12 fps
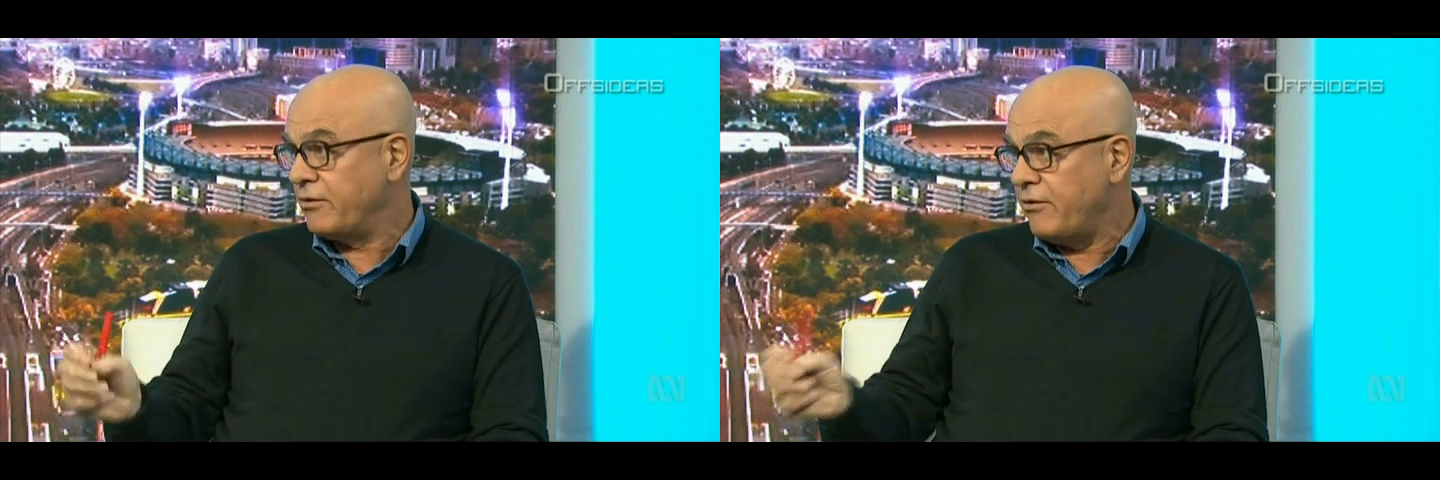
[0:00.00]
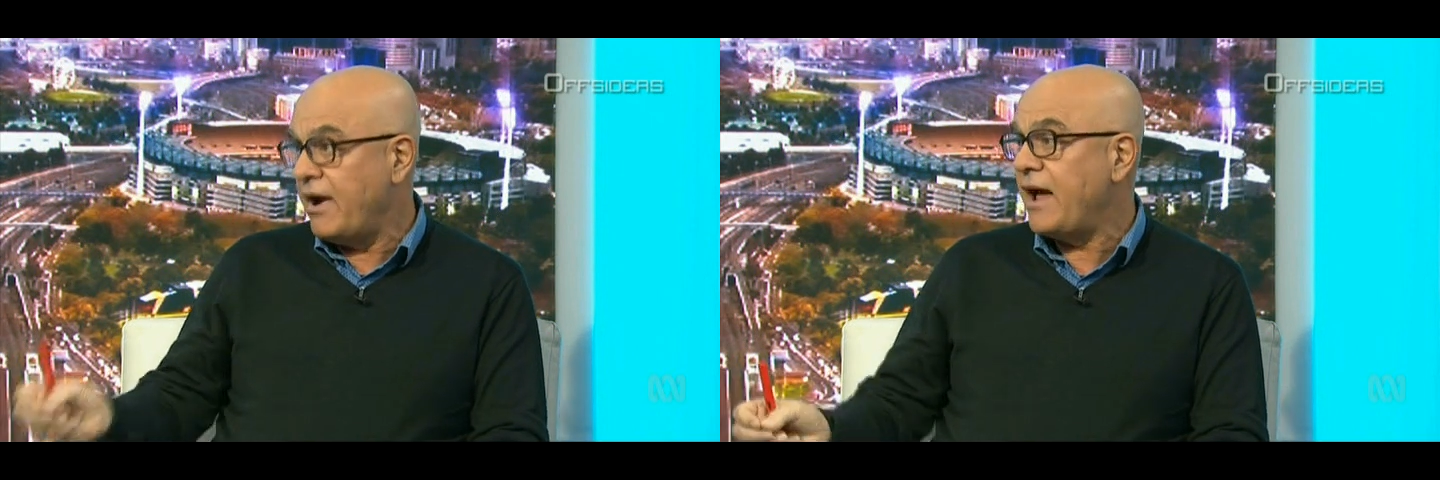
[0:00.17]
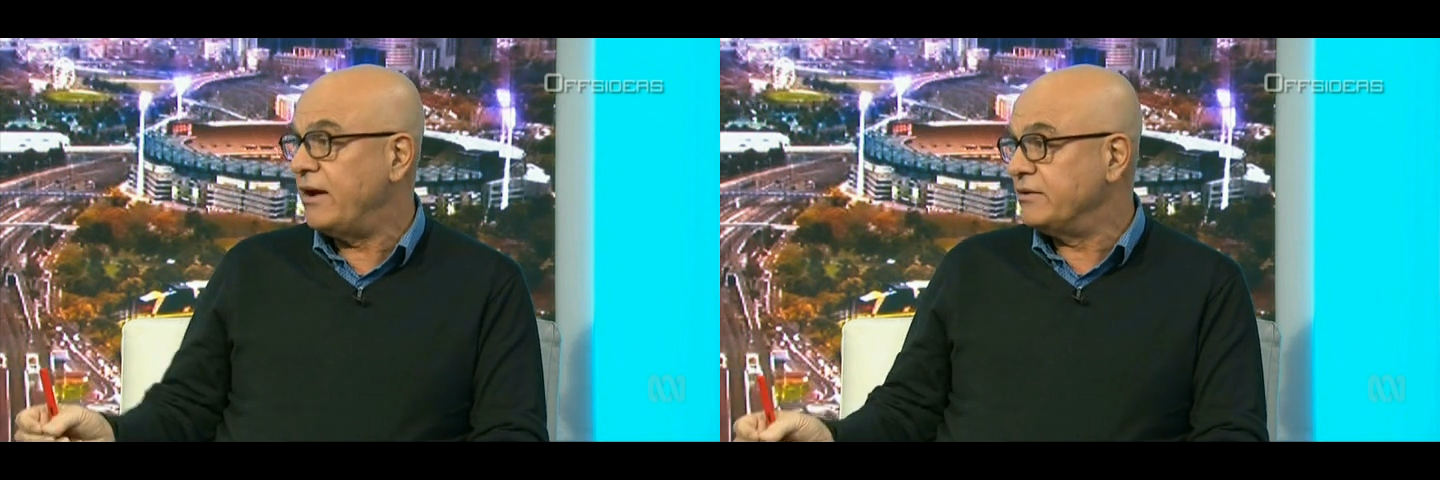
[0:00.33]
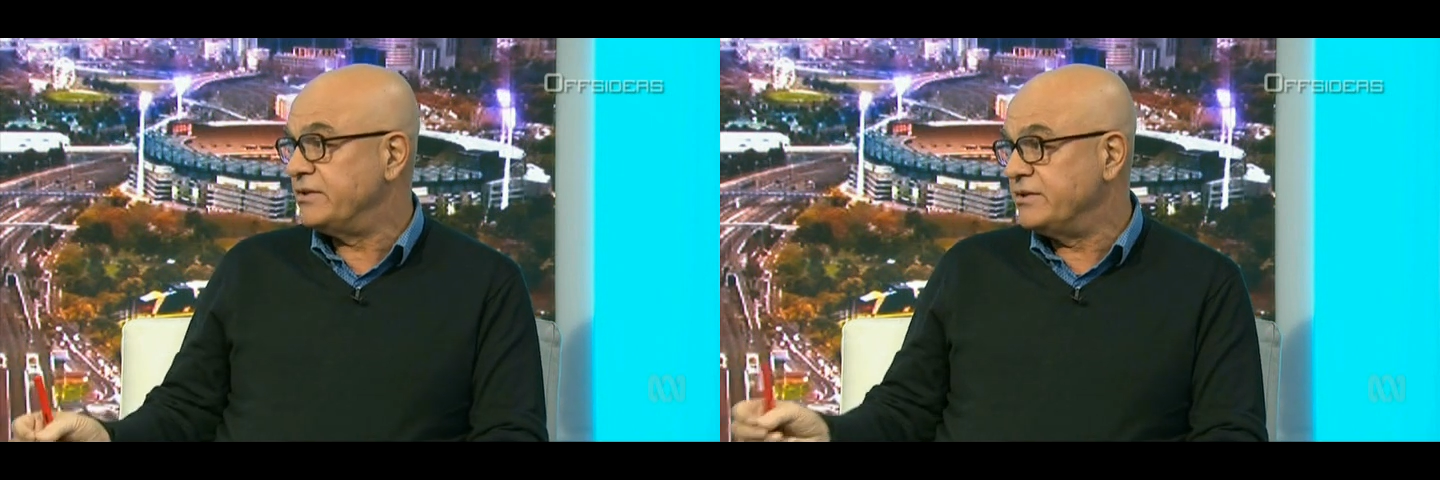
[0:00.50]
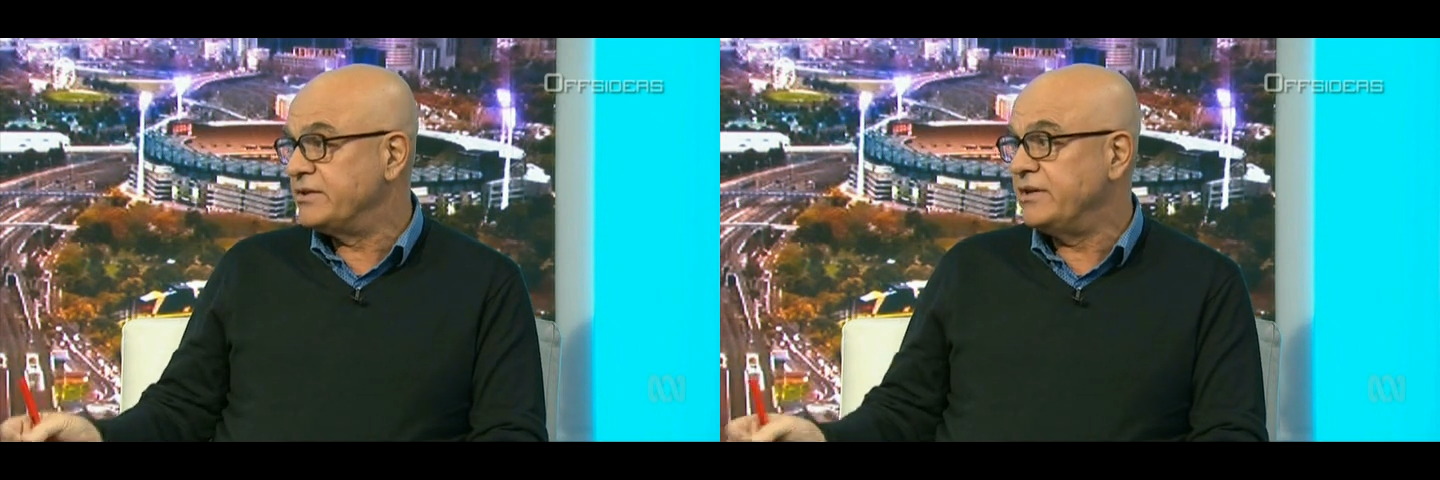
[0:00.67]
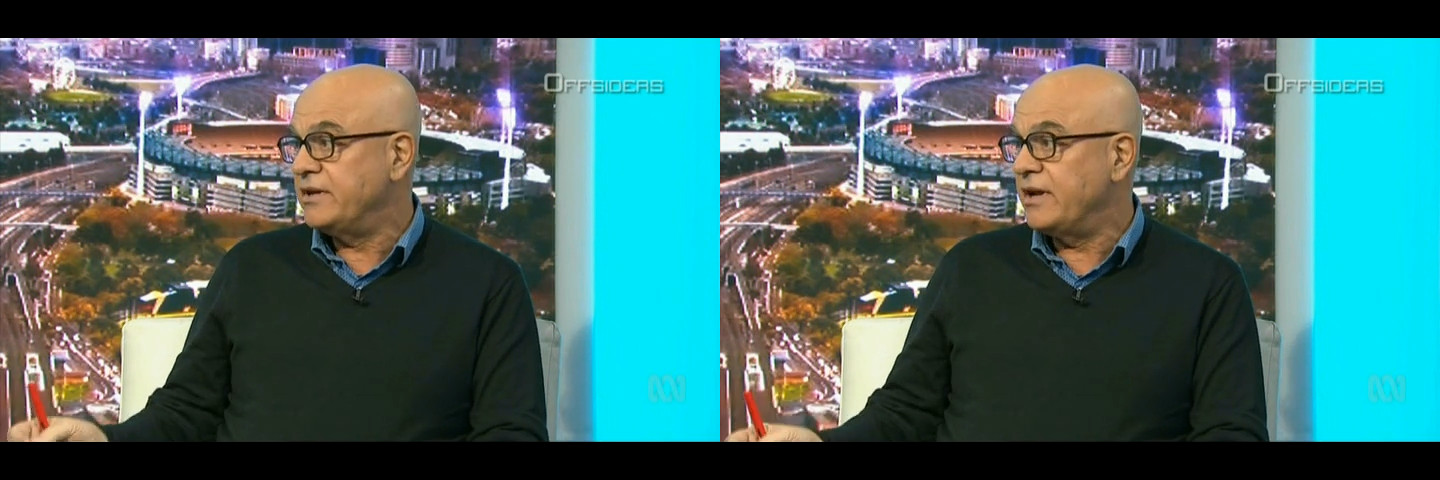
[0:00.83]
crowds
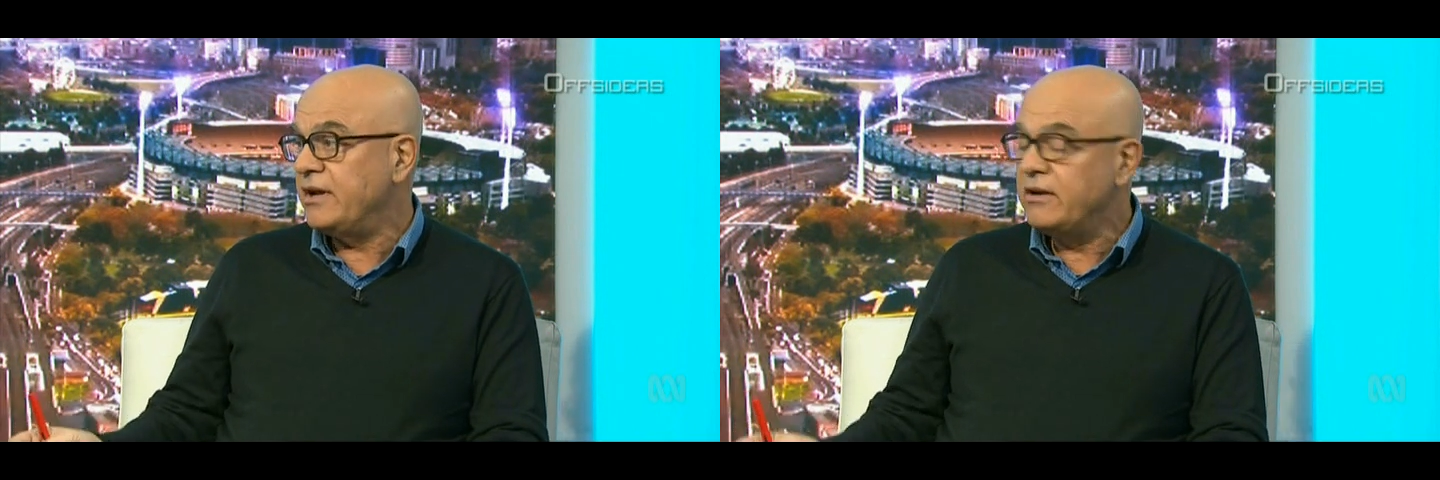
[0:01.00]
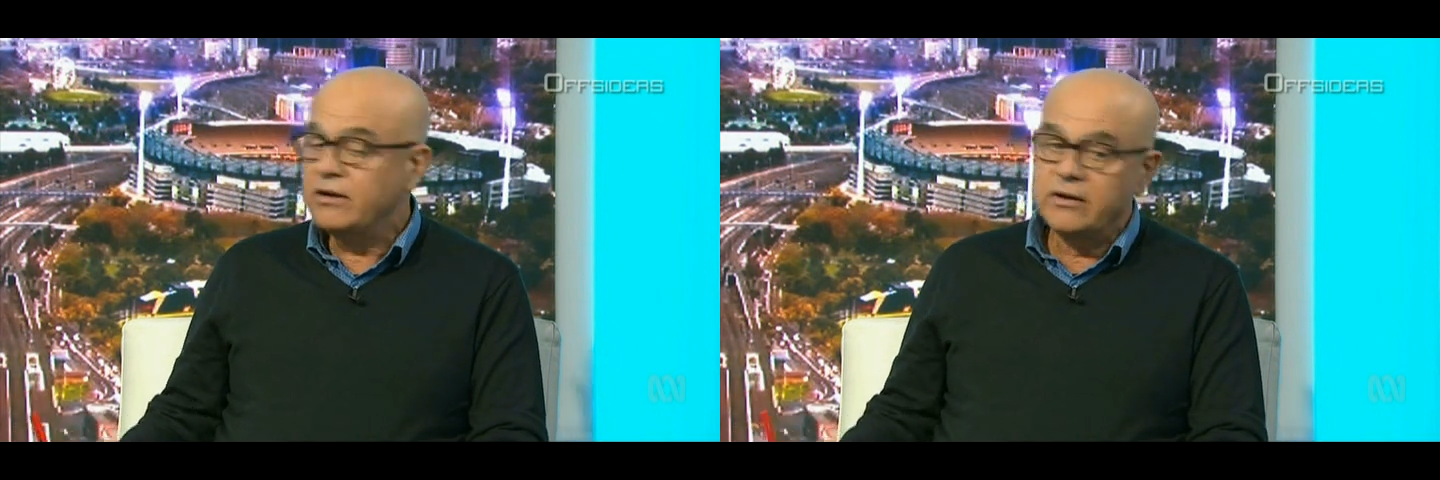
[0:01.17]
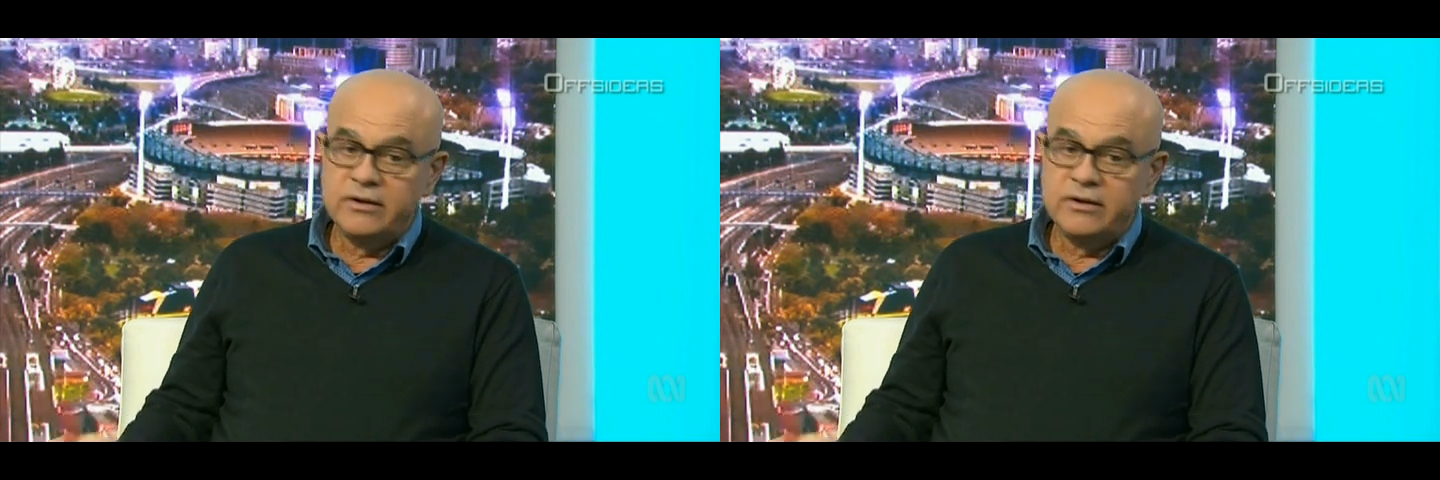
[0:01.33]
in Sydney,